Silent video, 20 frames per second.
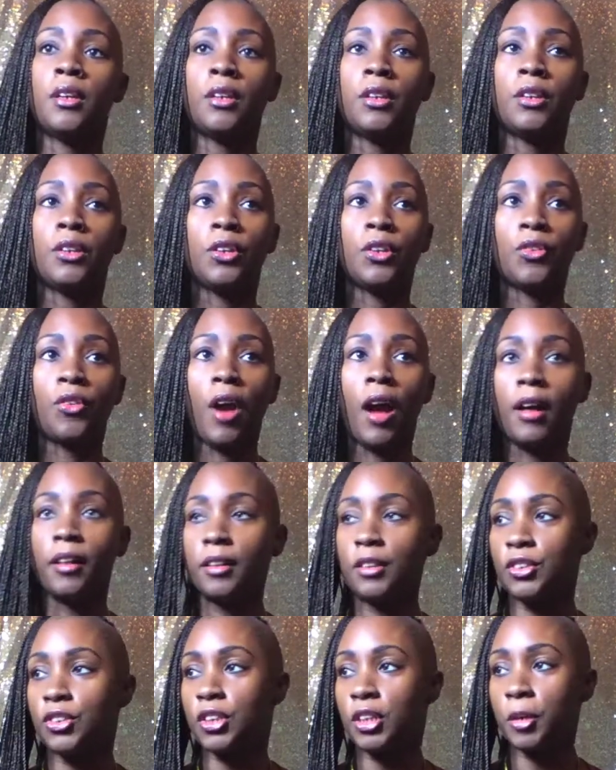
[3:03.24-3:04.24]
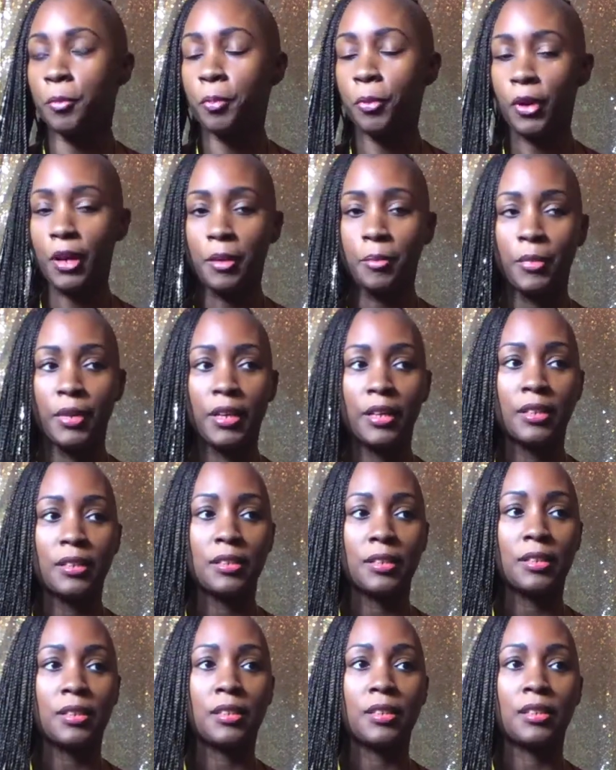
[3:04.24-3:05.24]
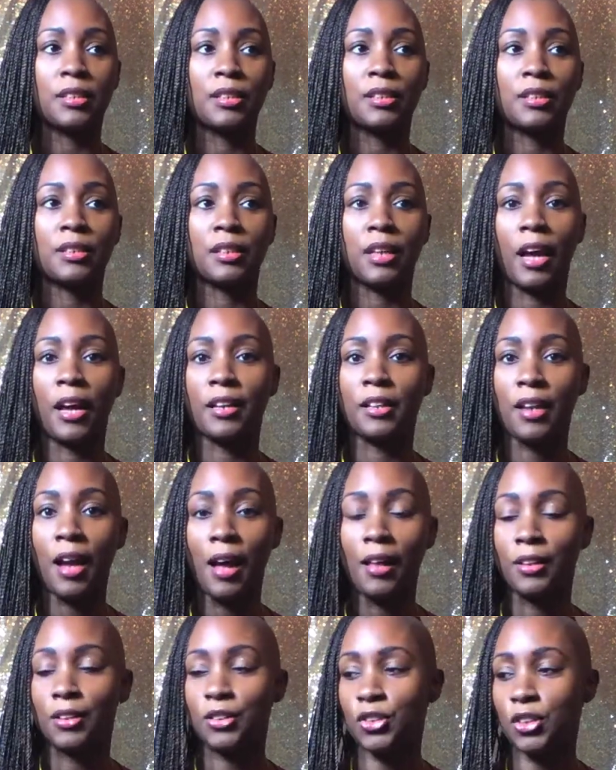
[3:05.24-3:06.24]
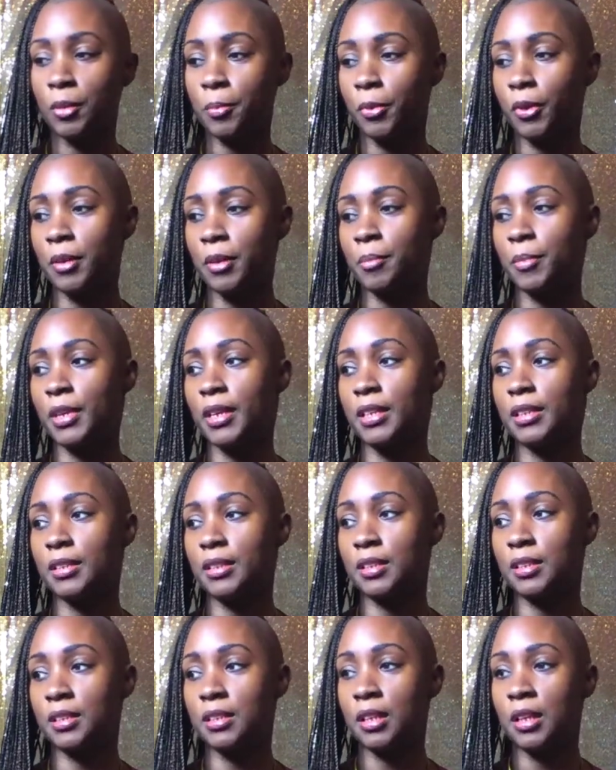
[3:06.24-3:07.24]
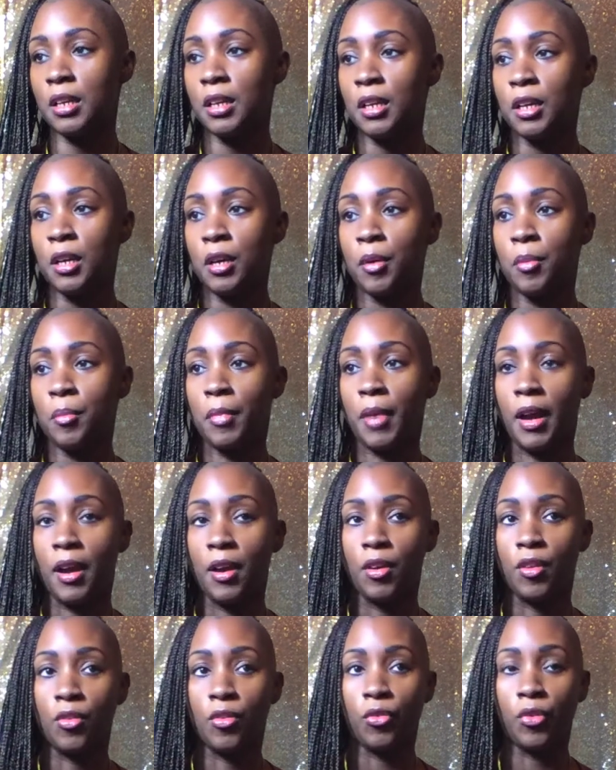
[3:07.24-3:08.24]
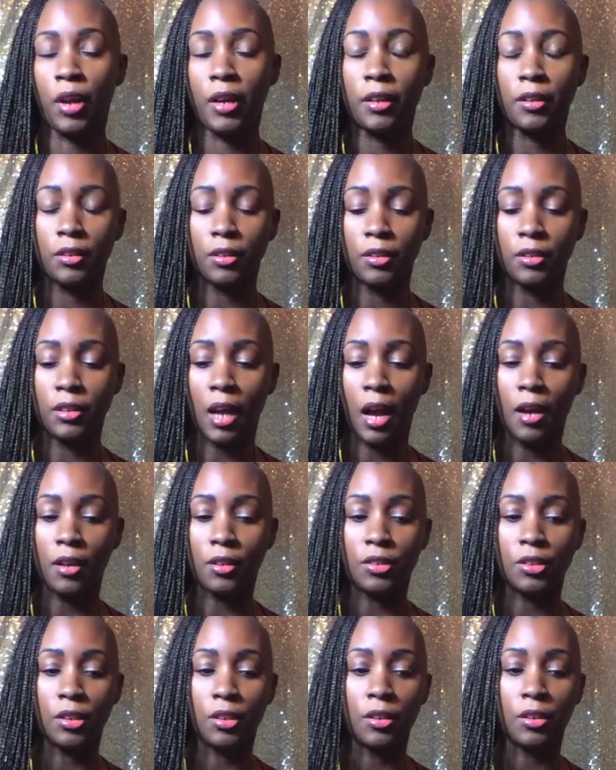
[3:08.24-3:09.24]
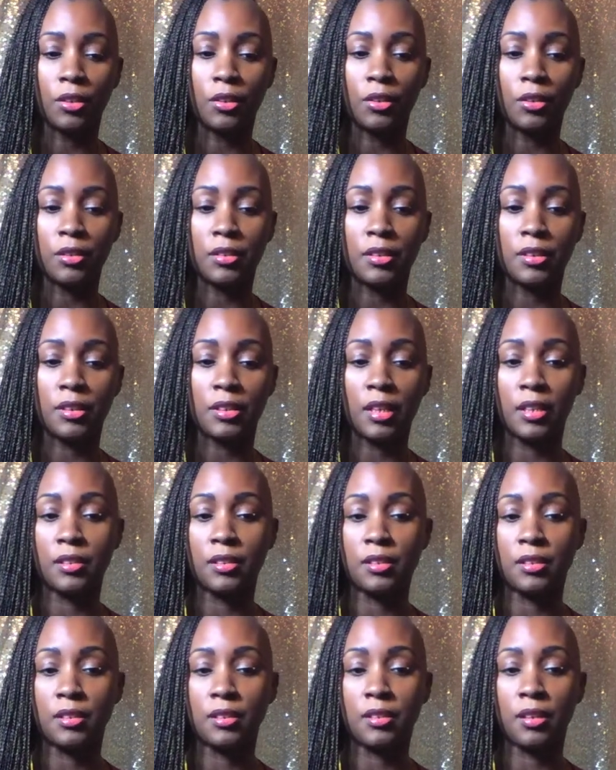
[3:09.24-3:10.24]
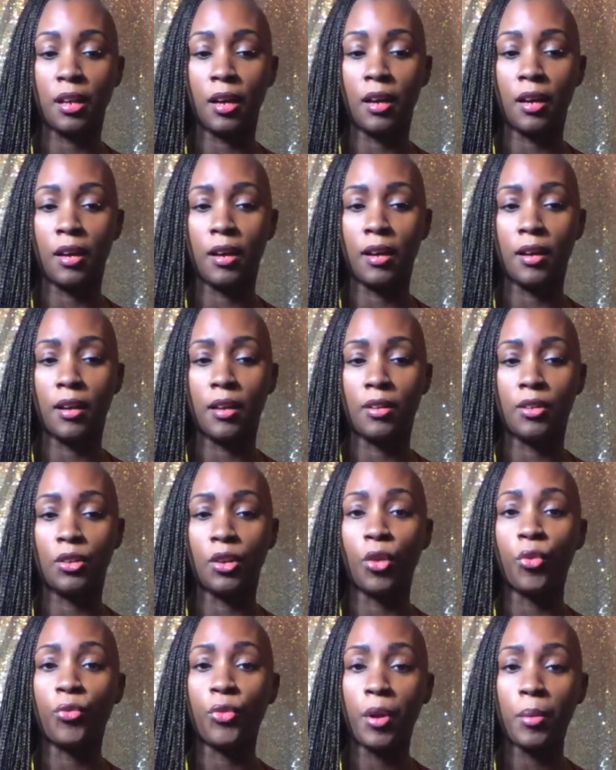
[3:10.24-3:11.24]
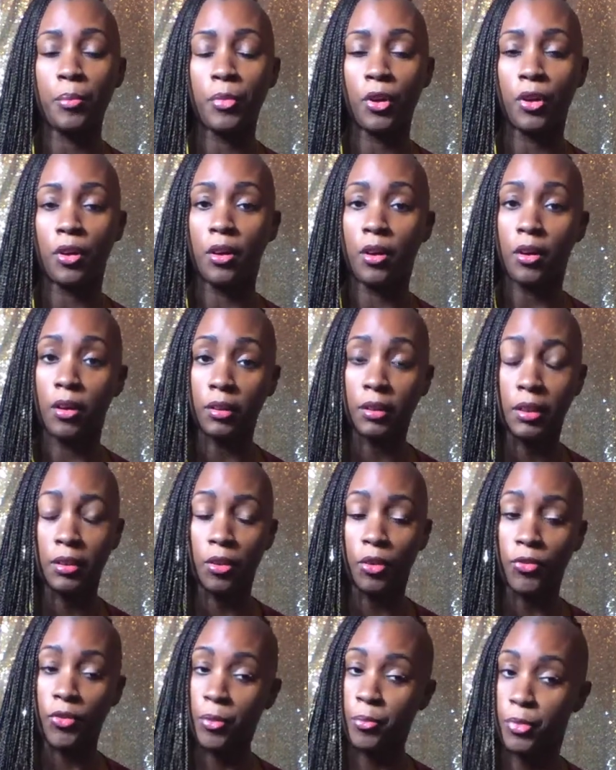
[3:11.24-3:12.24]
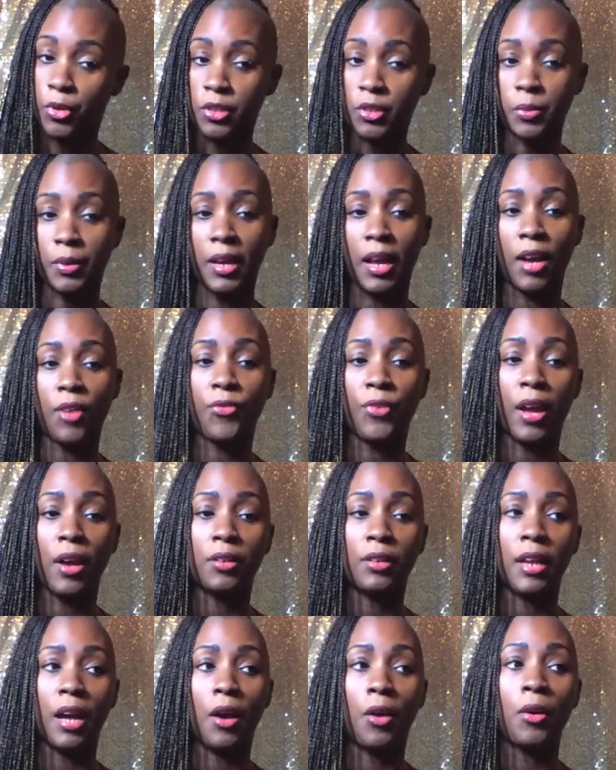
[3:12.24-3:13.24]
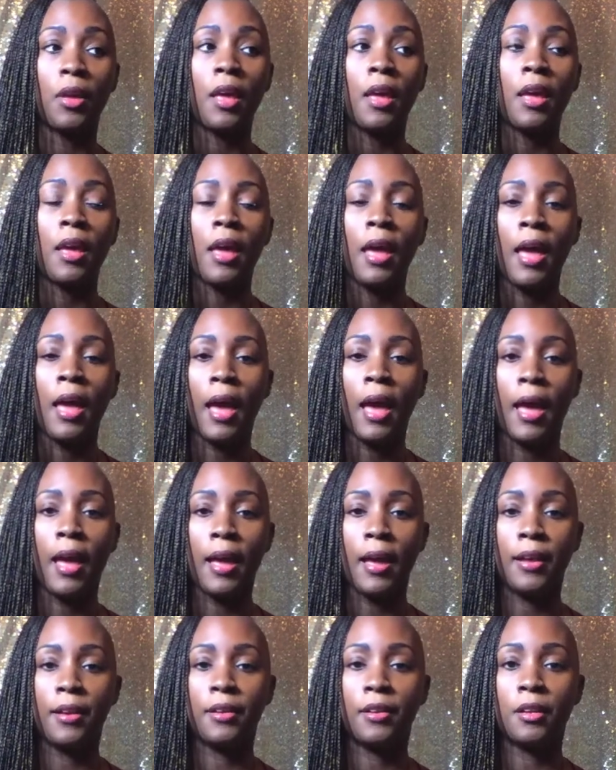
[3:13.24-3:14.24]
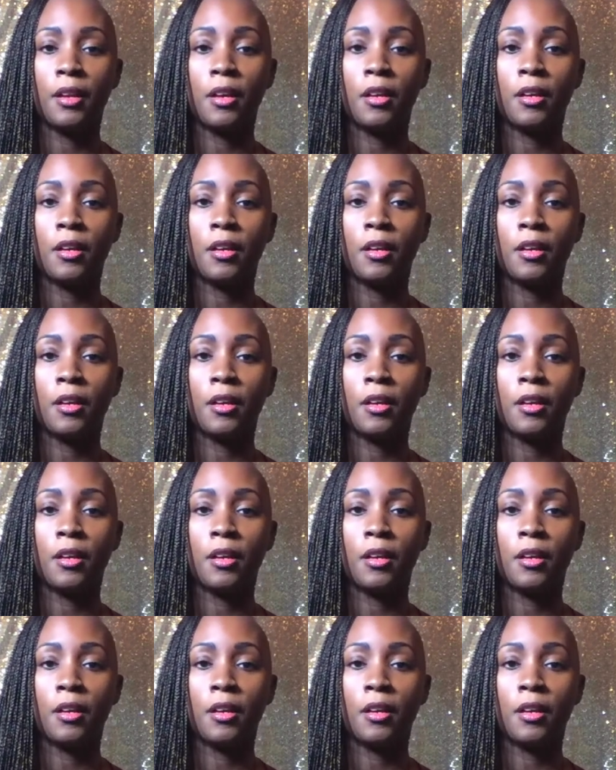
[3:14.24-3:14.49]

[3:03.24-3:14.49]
urology appointments, gynecology appointments, my regular doctor since November. Early November is when I found out. And